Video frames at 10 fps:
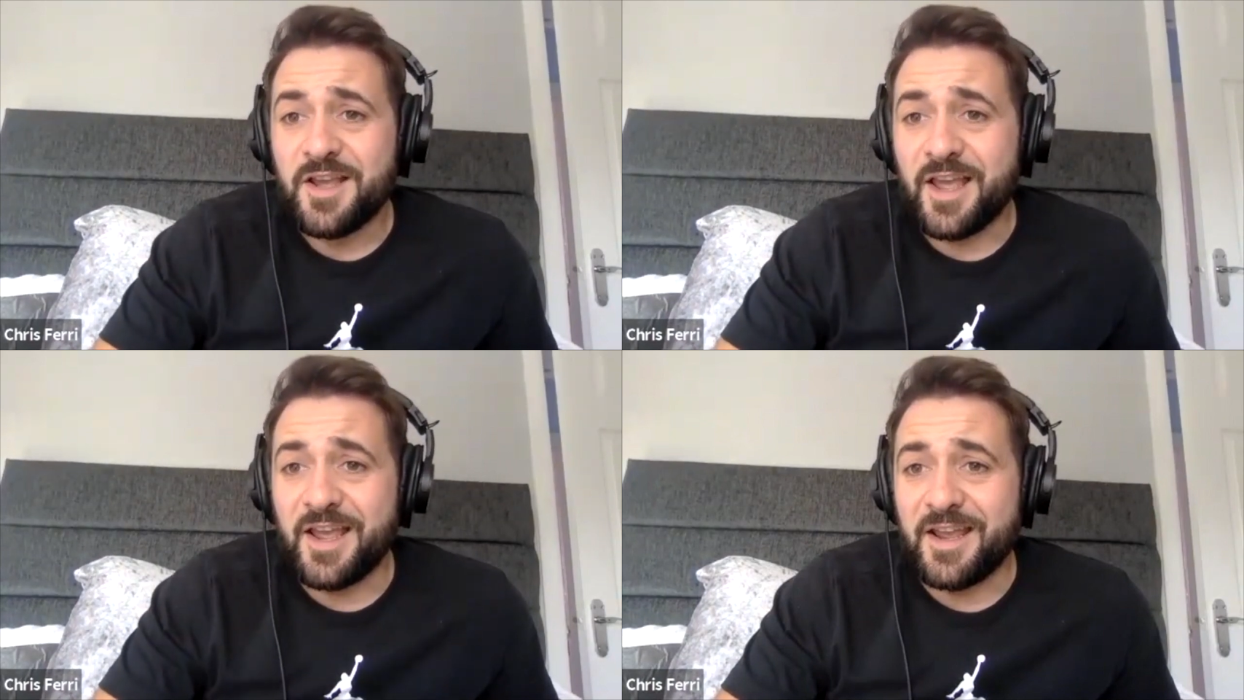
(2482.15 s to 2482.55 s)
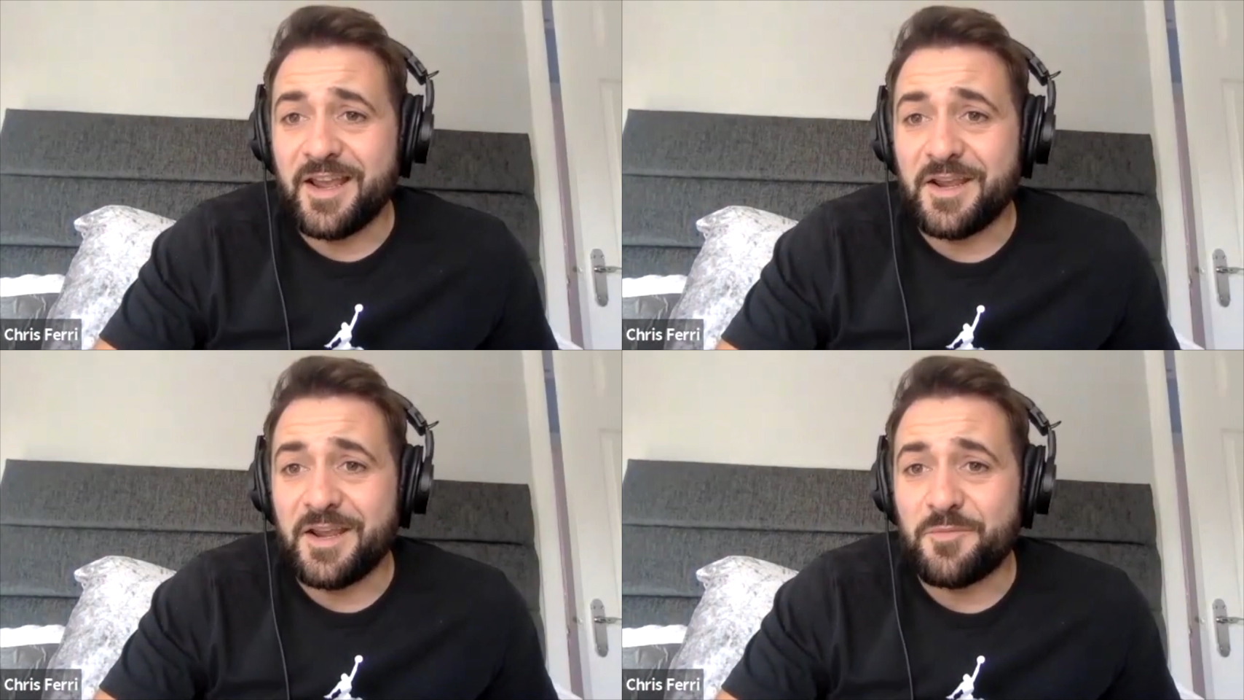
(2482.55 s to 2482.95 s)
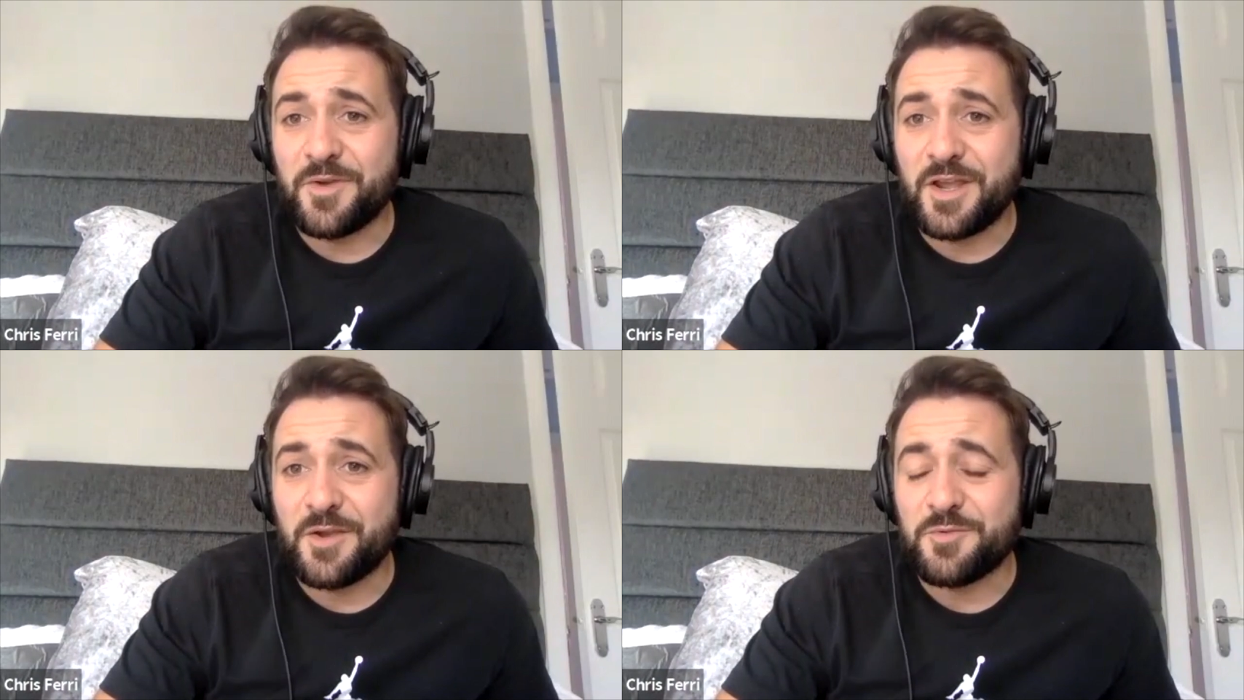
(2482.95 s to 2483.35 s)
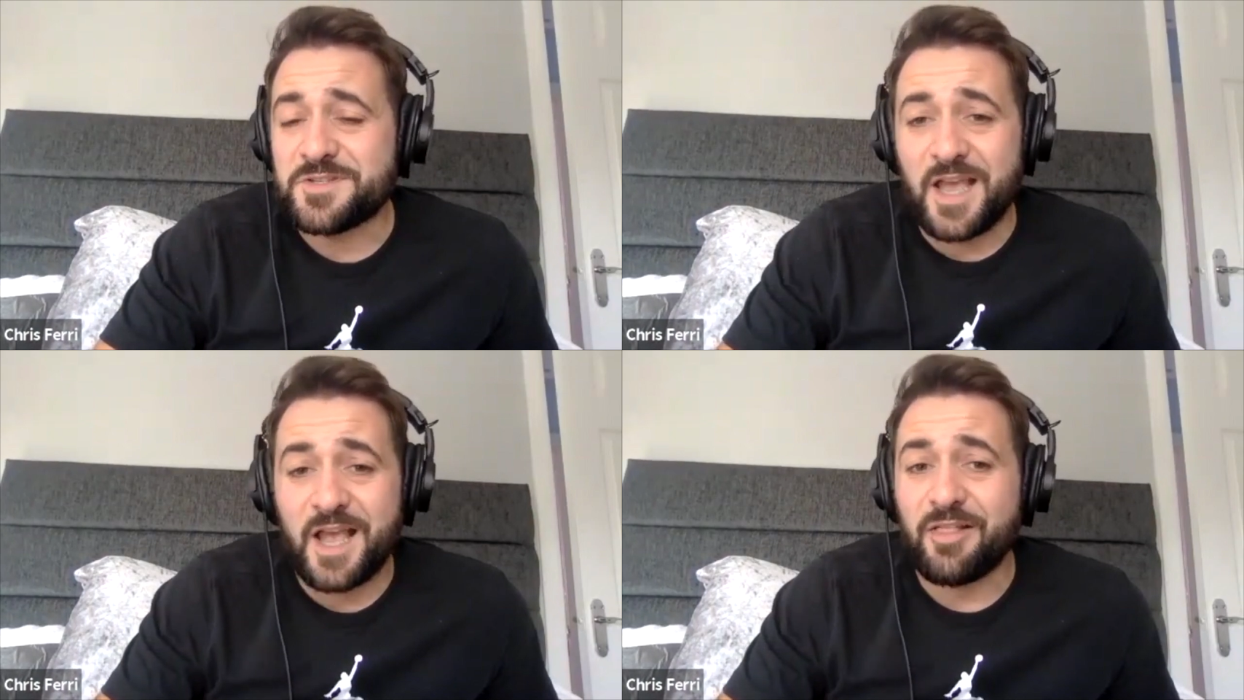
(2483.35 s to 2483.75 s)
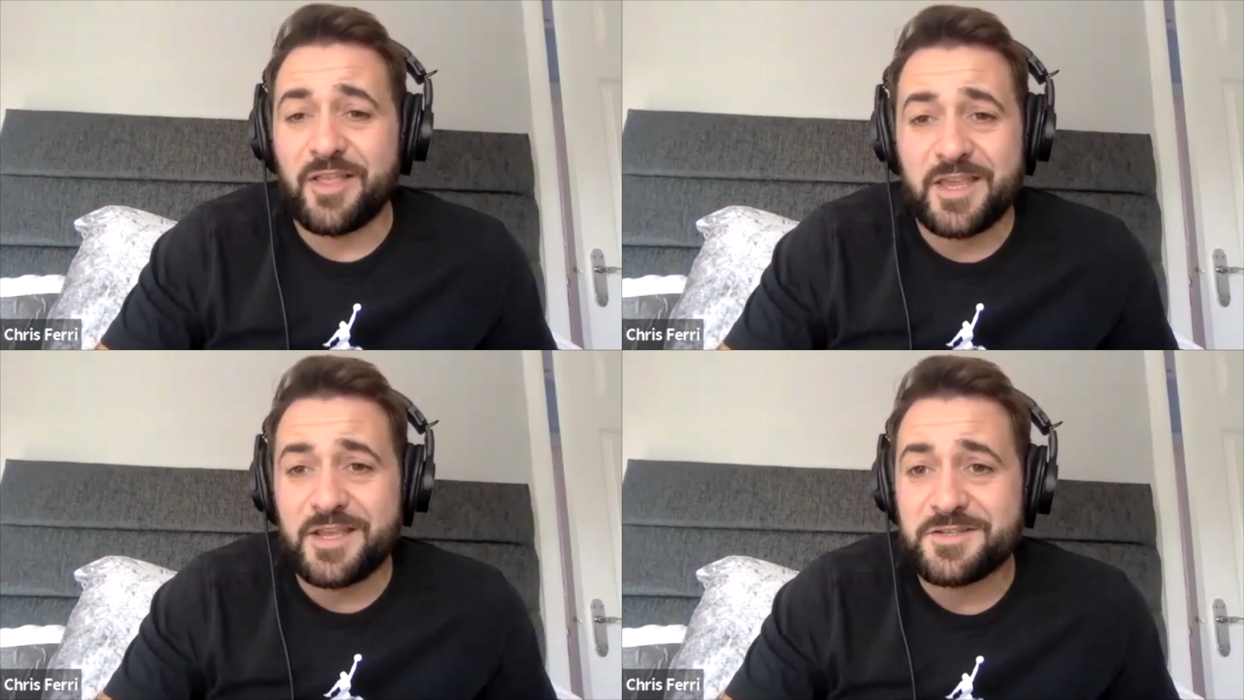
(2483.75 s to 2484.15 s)
It was
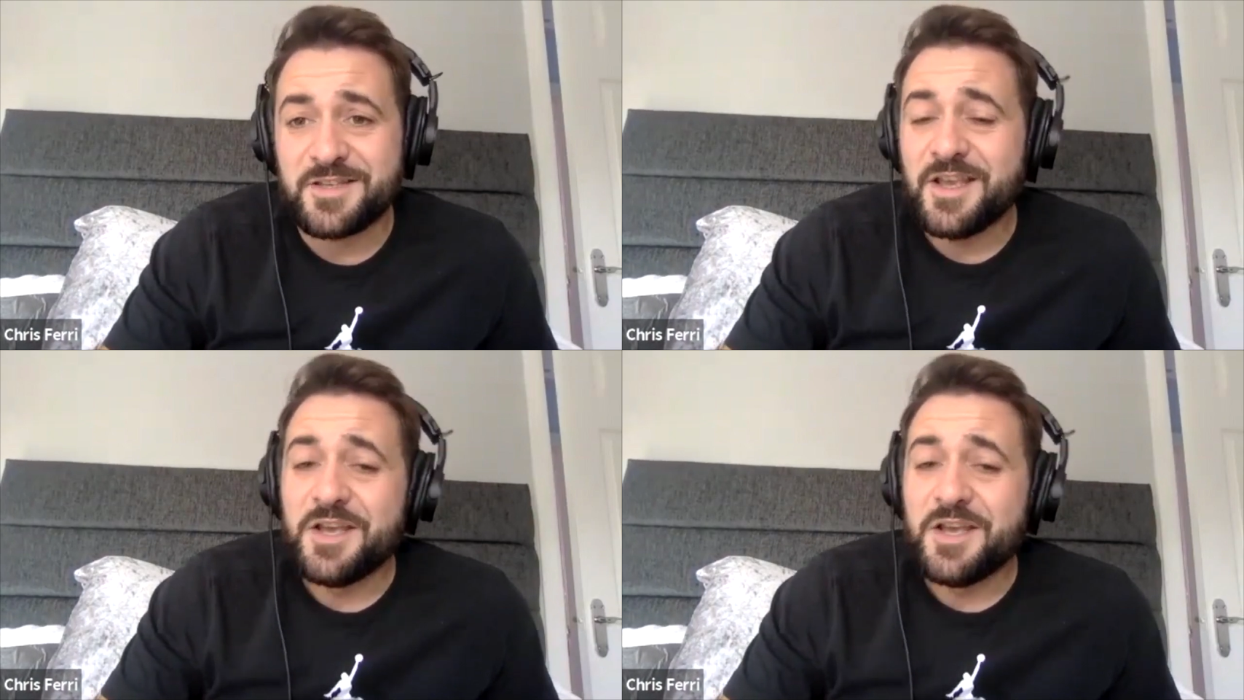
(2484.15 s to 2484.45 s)
hilarious.